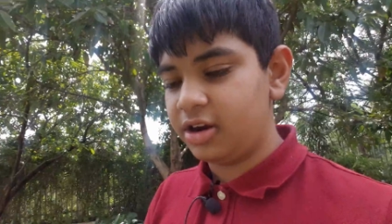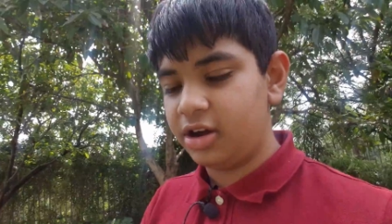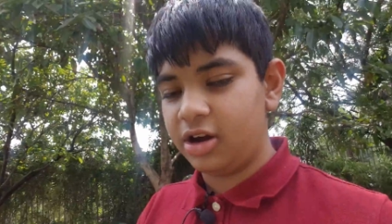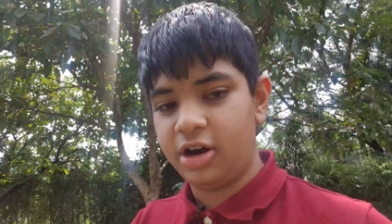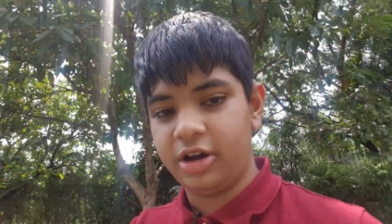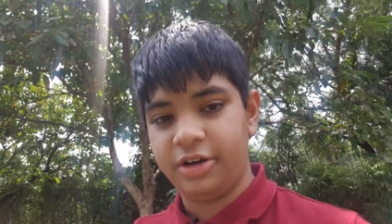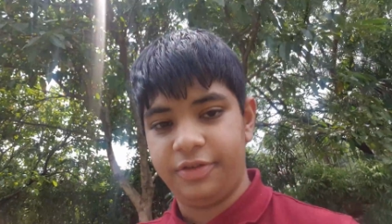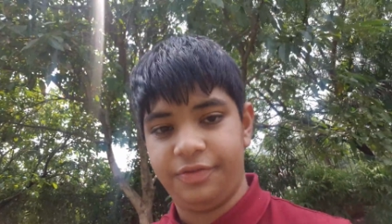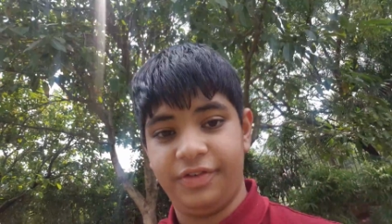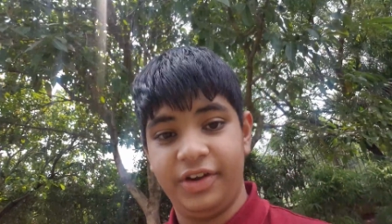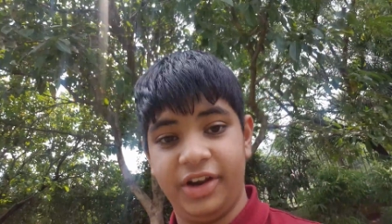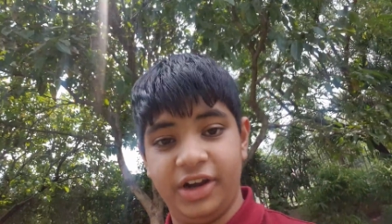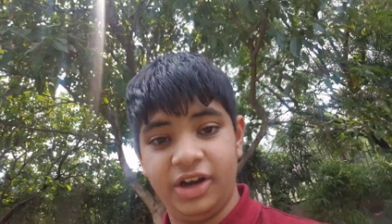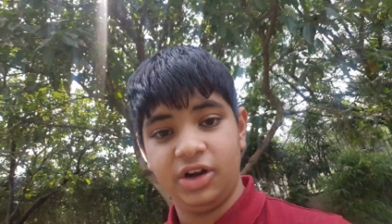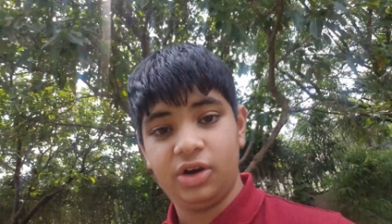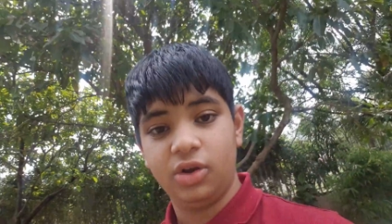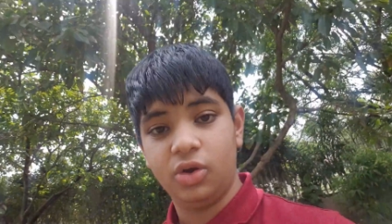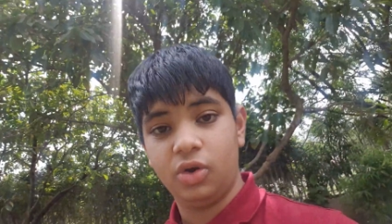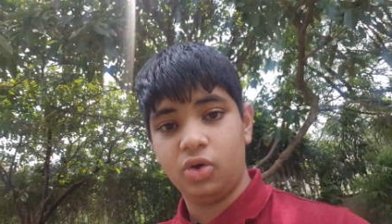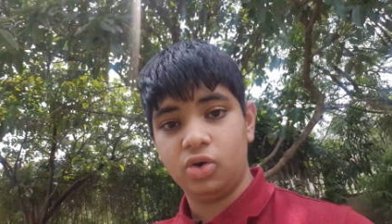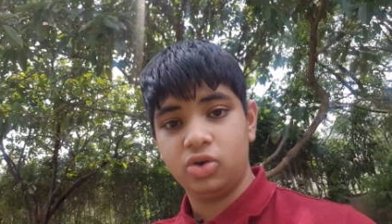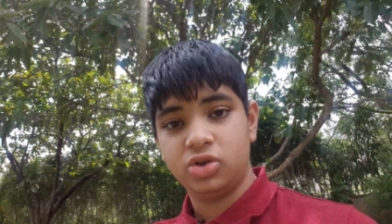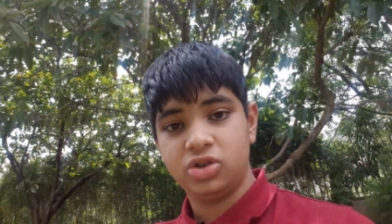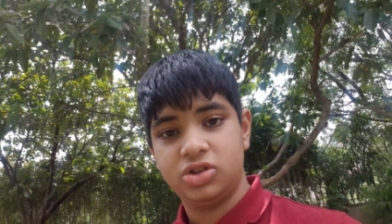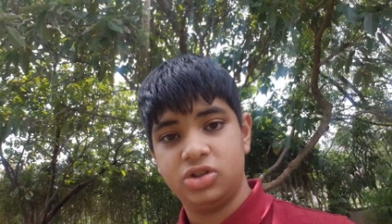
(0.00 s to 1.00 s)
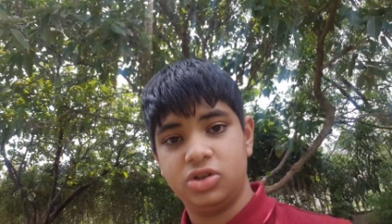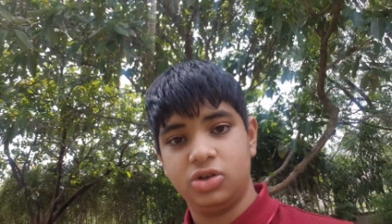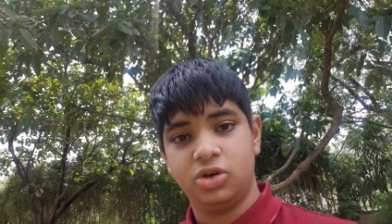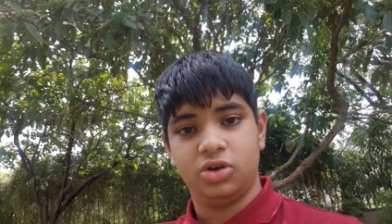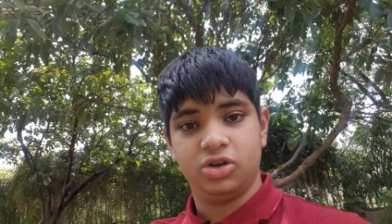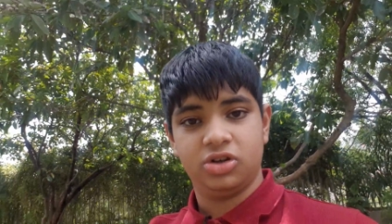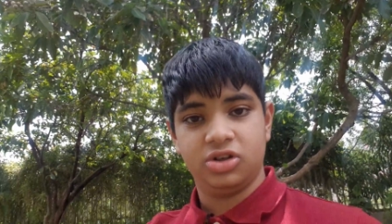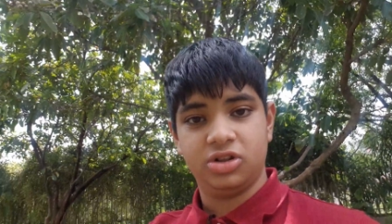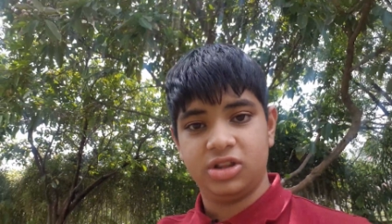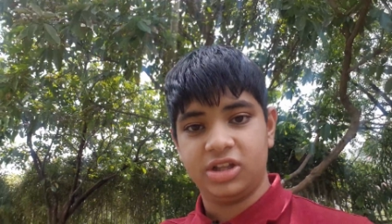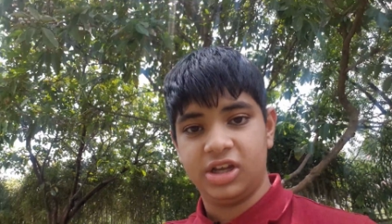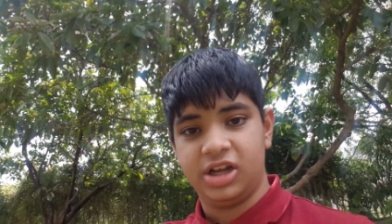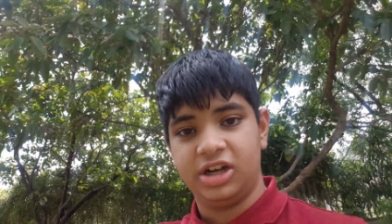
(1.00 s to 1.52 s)
or window,
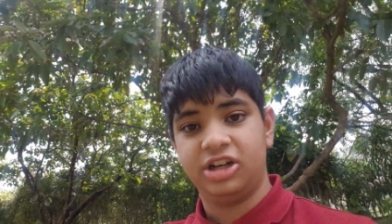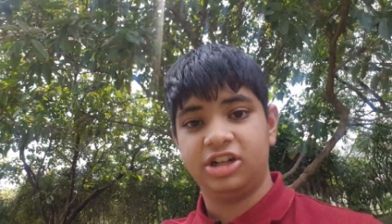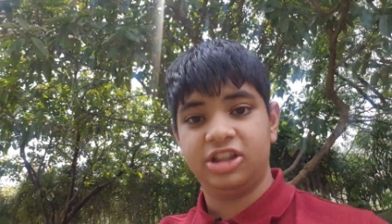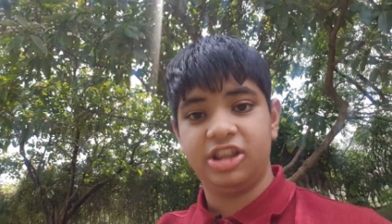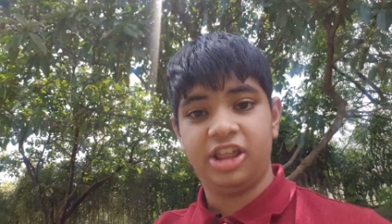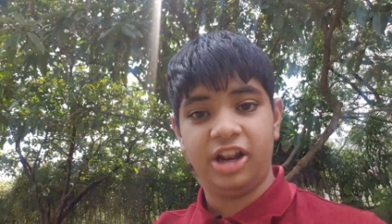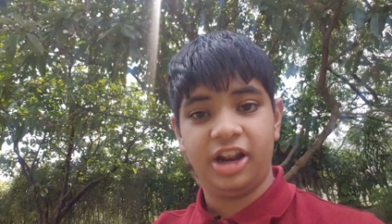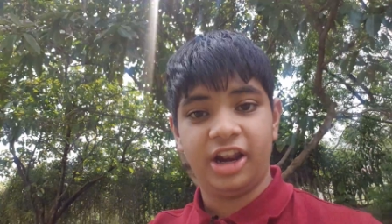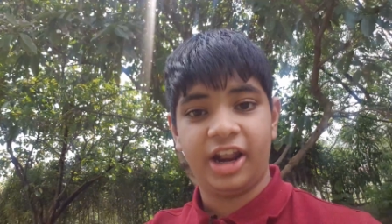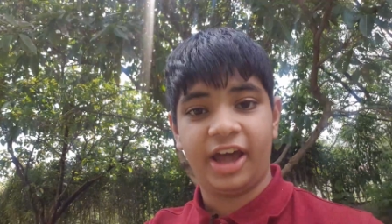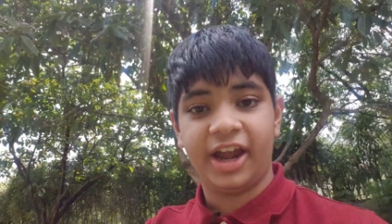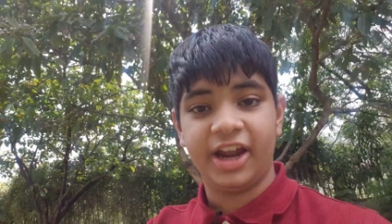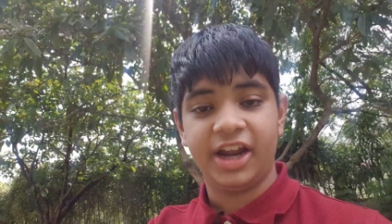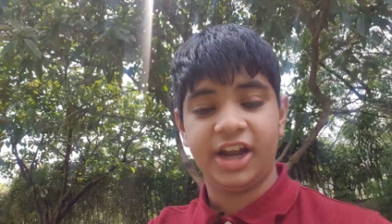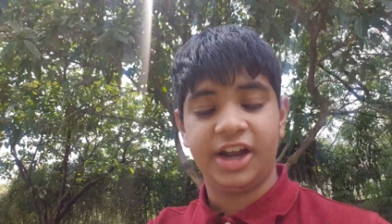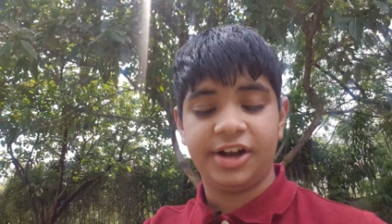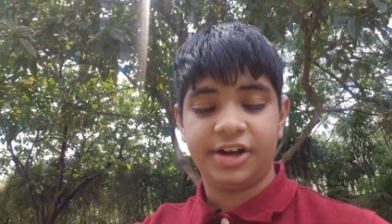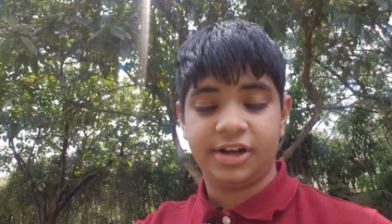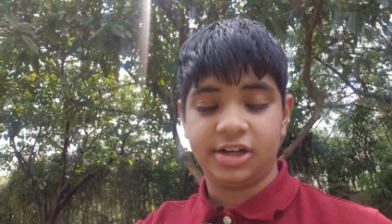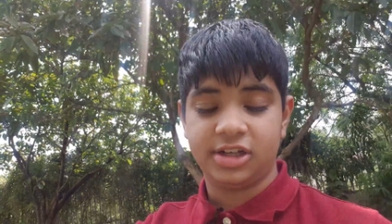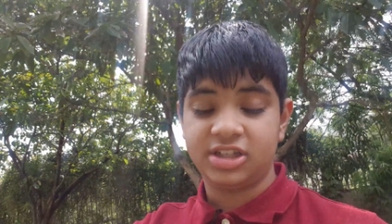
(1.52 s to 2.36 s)
so that the